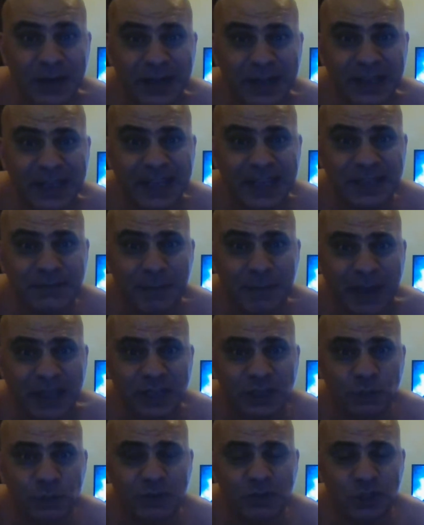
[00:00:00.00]
he's
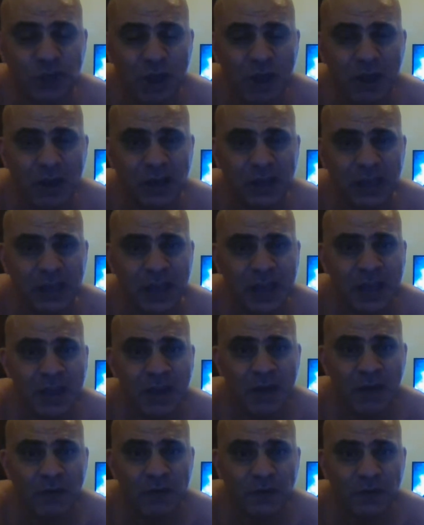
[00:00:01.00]
mates with Charlie,
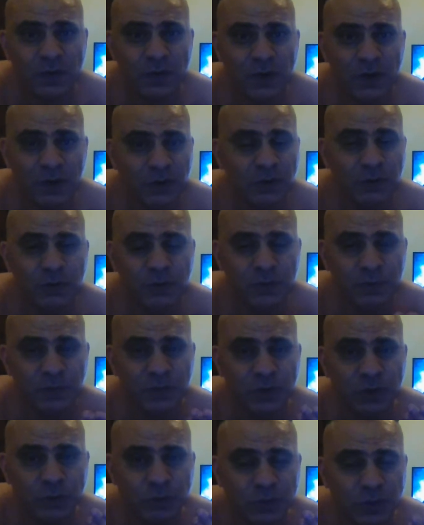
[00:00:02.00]

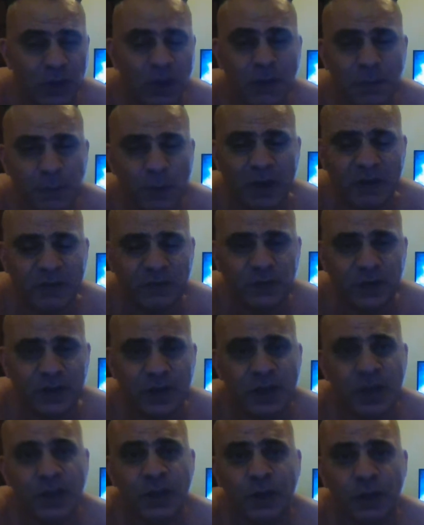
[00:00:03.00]
who's her boyfriend,
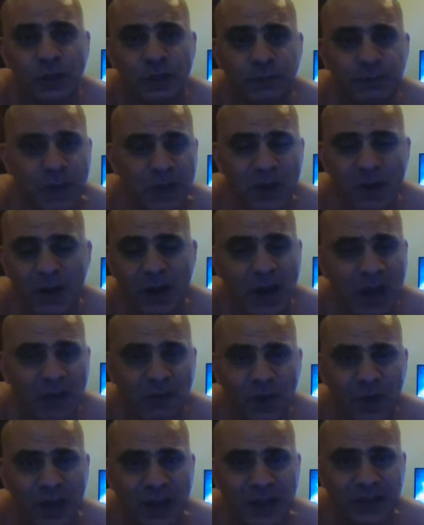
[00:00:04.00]
who's been on Love
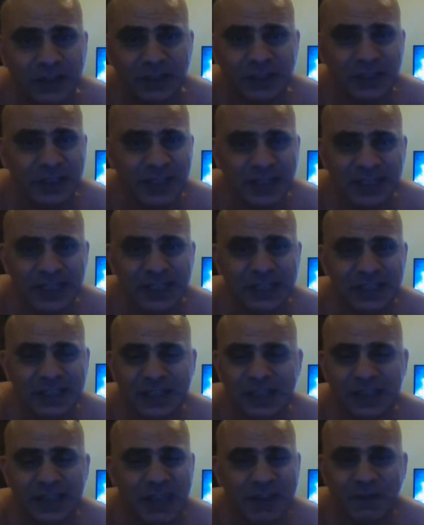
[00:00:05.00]
Island. So this is
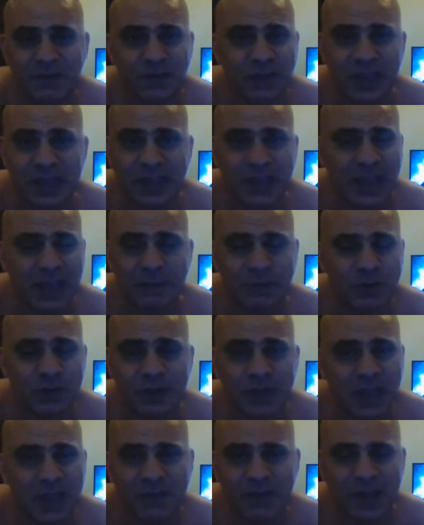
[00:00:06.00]
the gift that keeps on
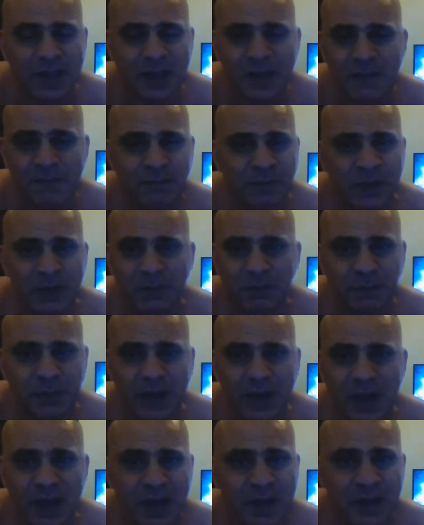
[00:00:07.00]
giving.
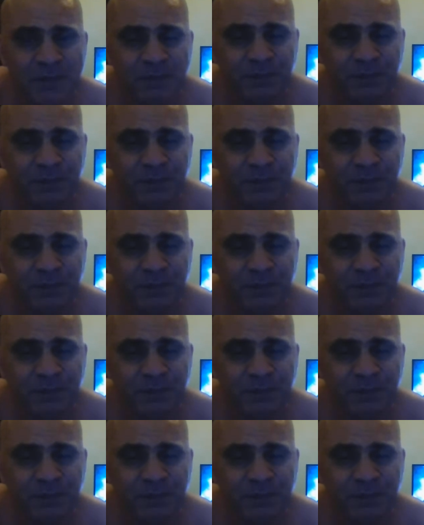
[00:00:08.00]
But